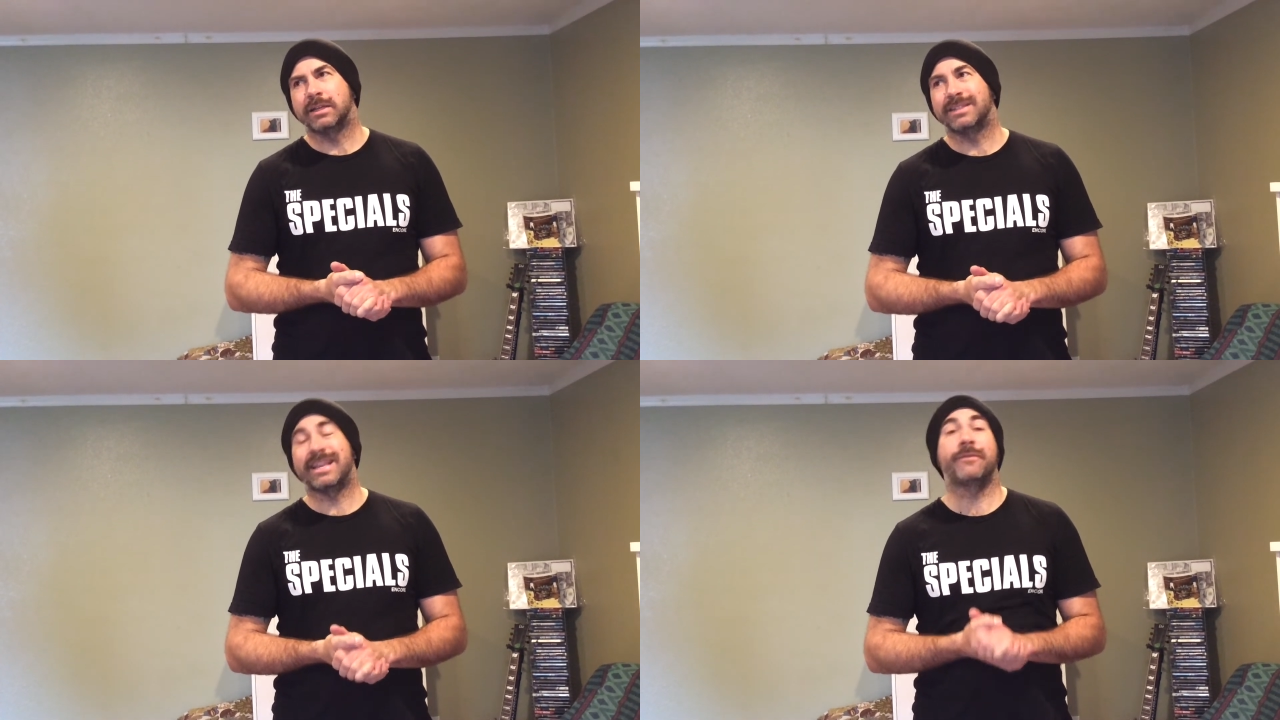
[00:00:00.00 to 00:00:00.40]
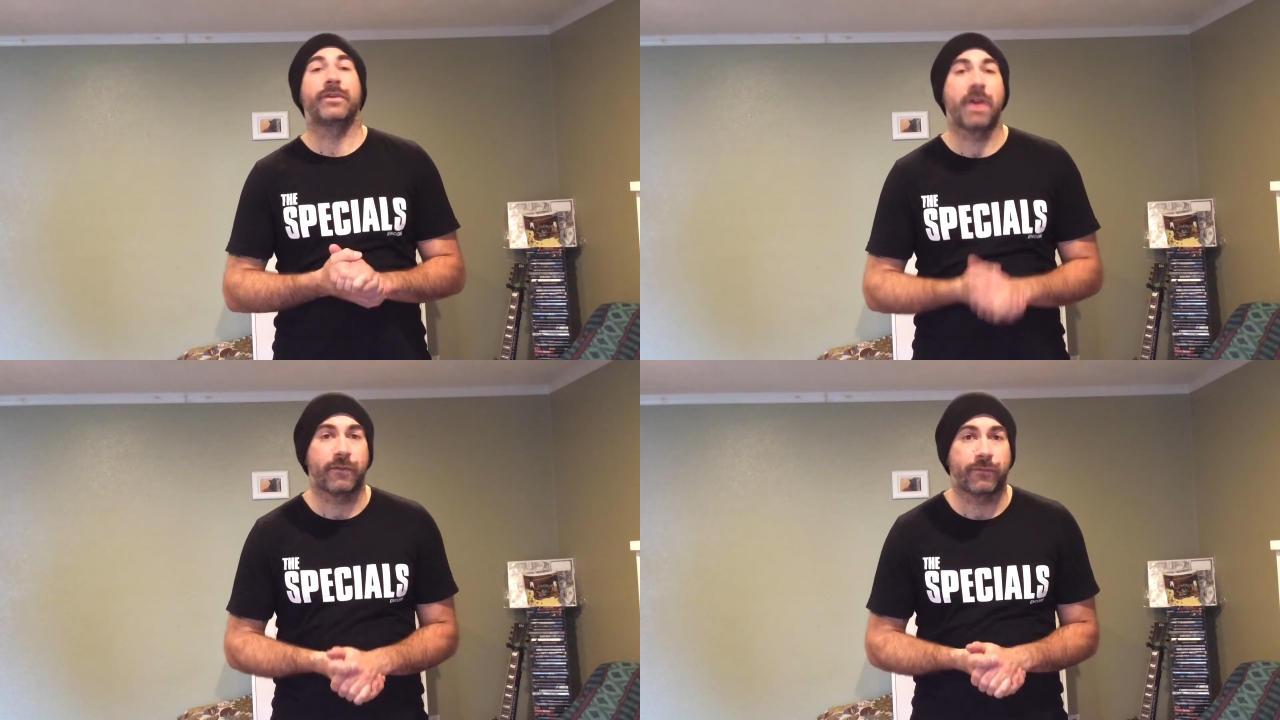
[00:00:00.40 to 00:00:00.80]
safe
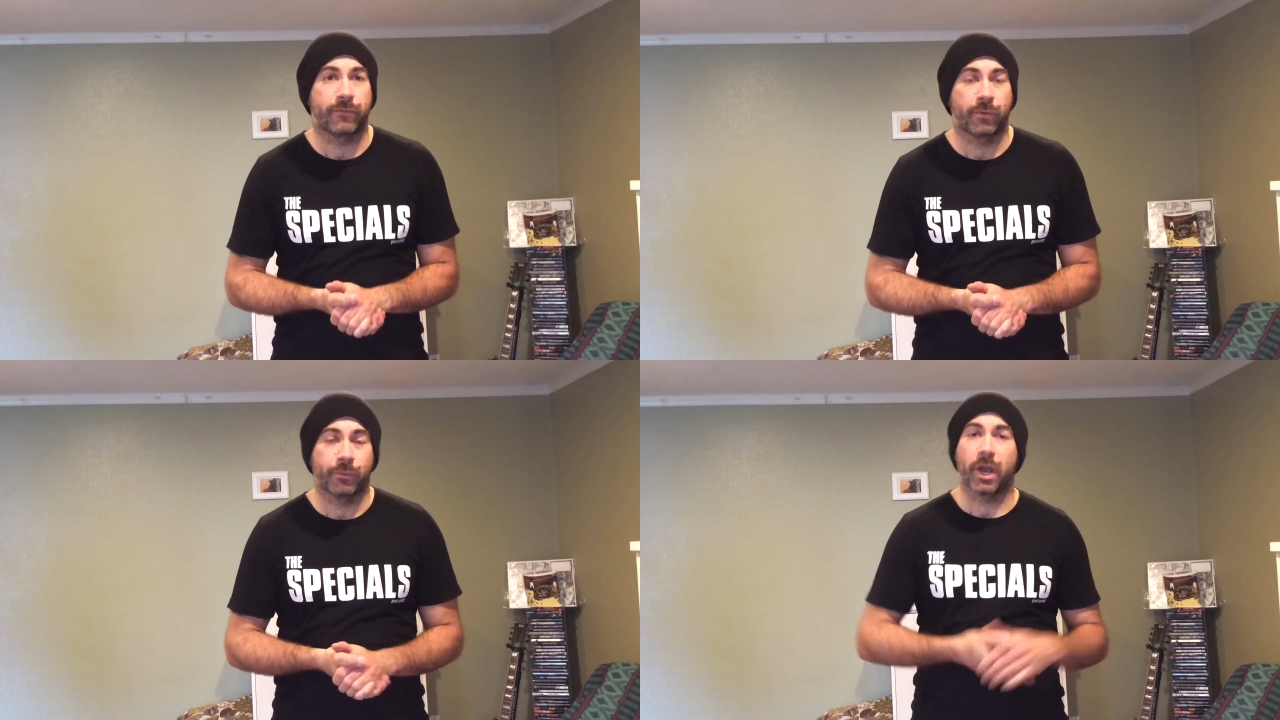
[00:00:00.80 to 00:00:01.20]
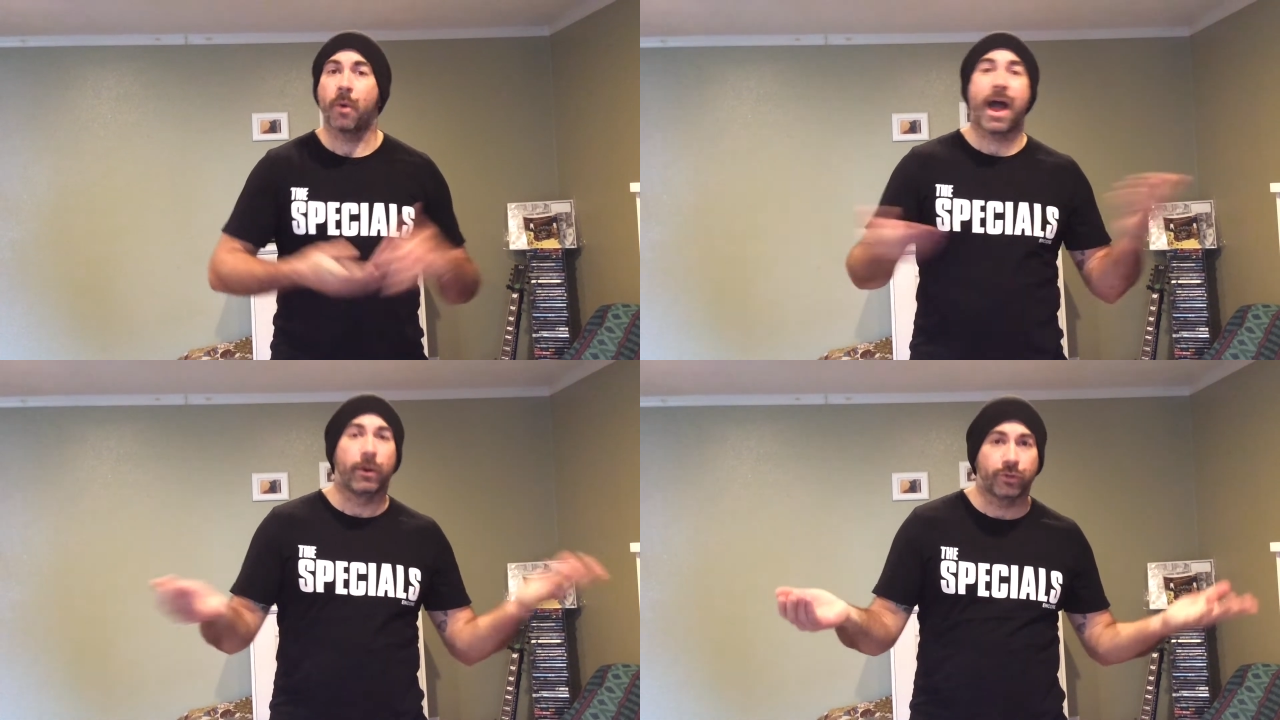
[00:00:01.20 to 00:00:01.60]
enough when we
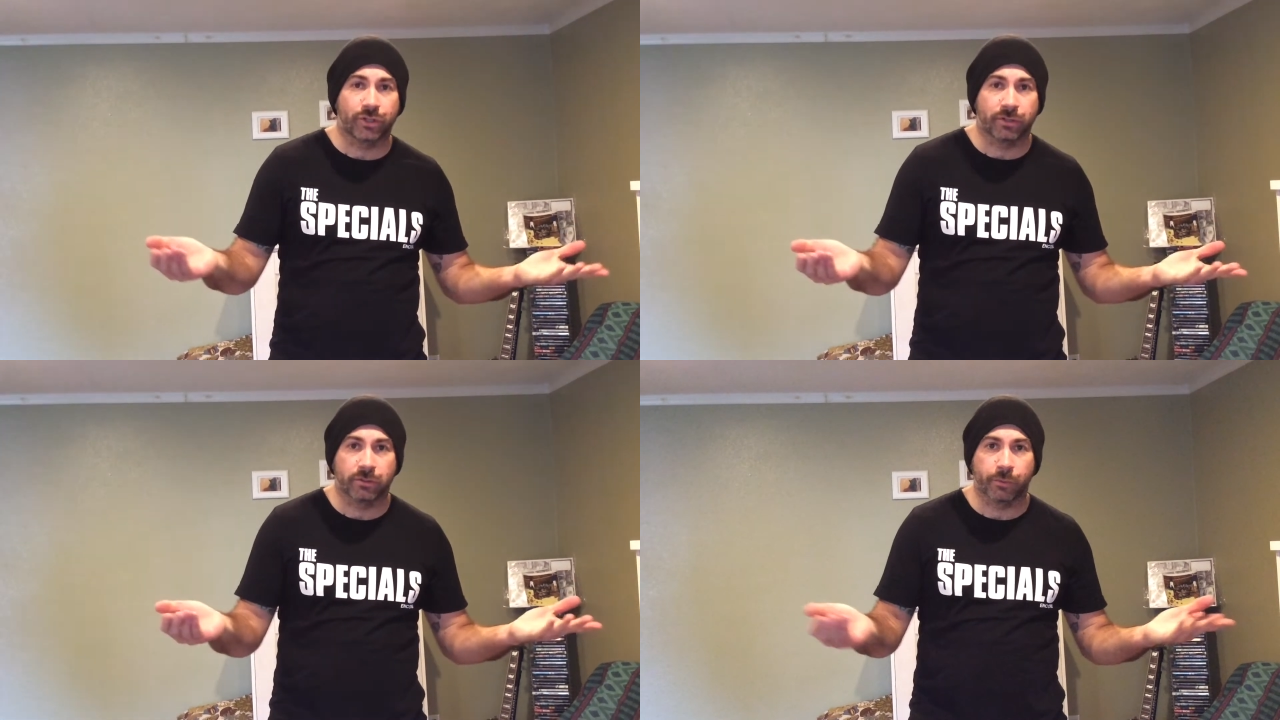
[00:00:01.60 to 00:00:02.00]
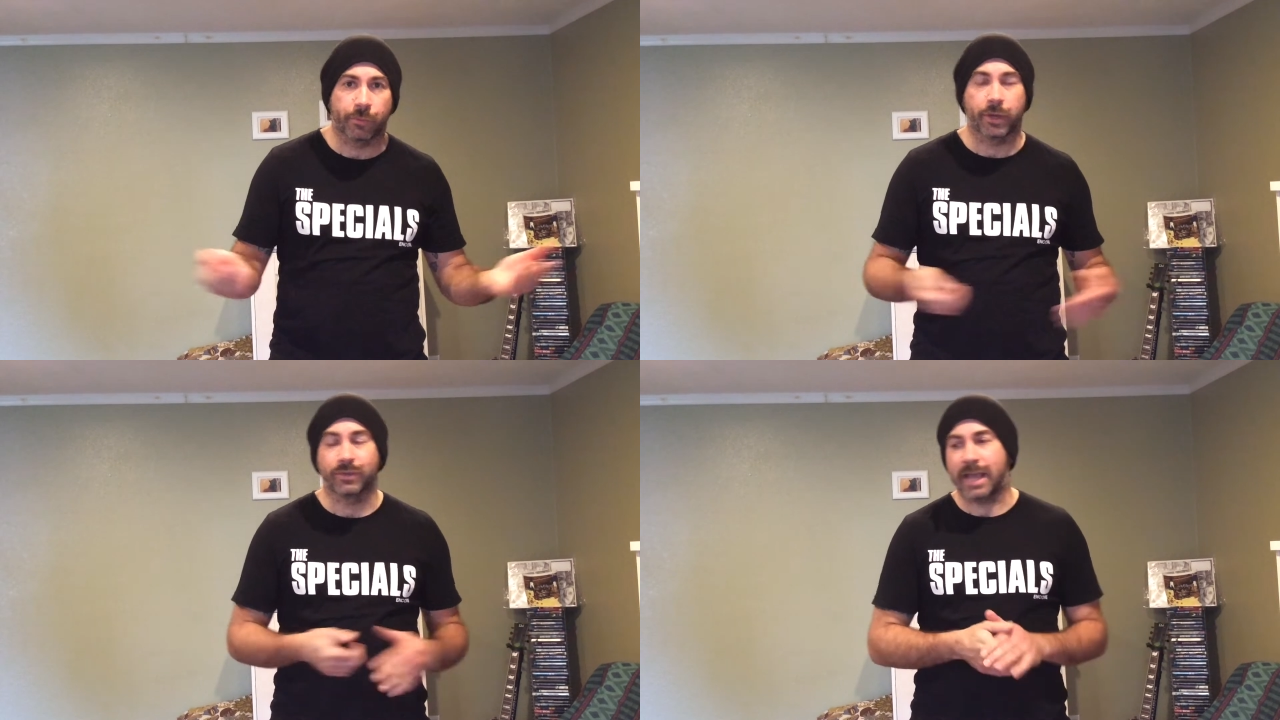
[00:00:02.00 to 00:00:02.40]
go out, when
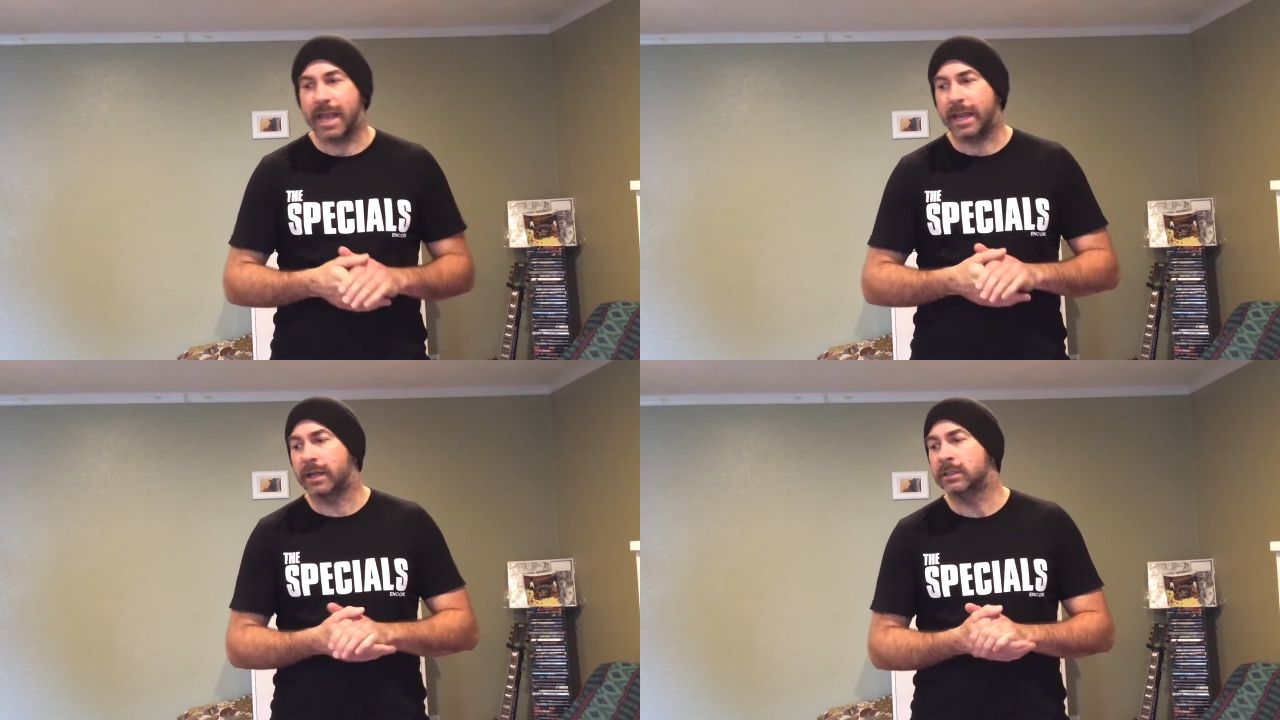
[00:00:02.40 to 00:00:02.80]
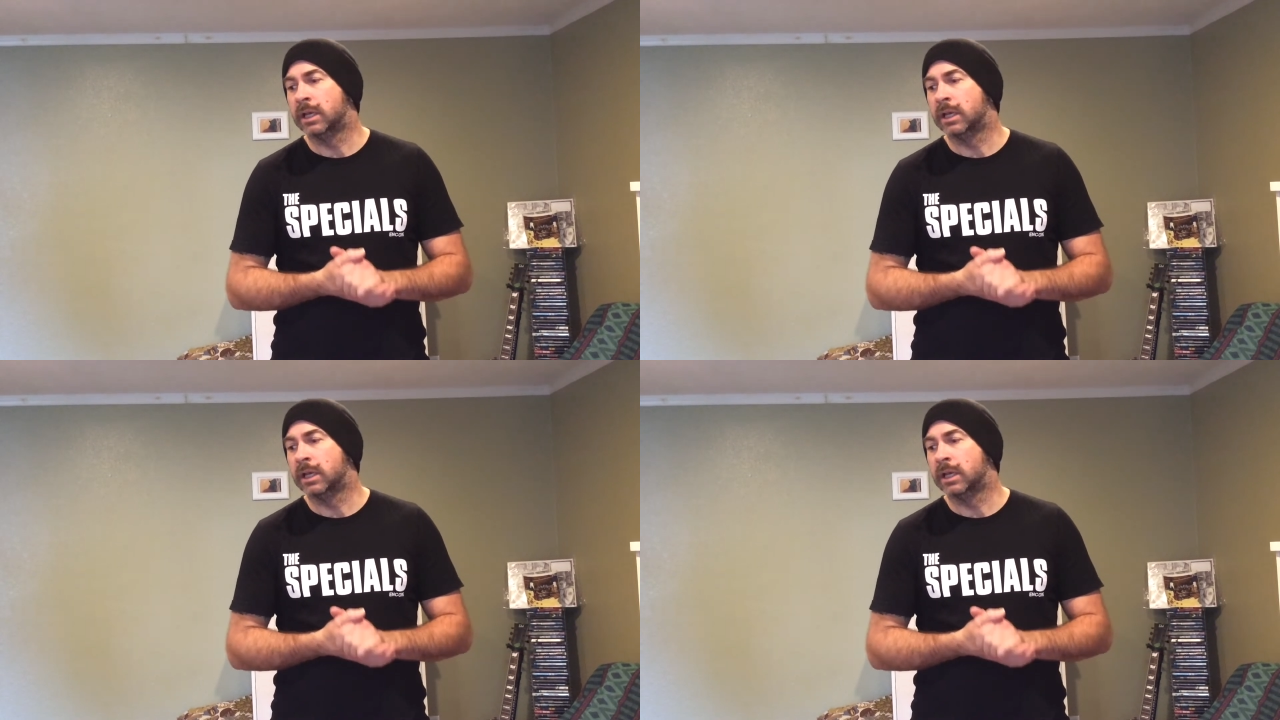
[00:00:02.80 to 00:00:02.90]
we go skating.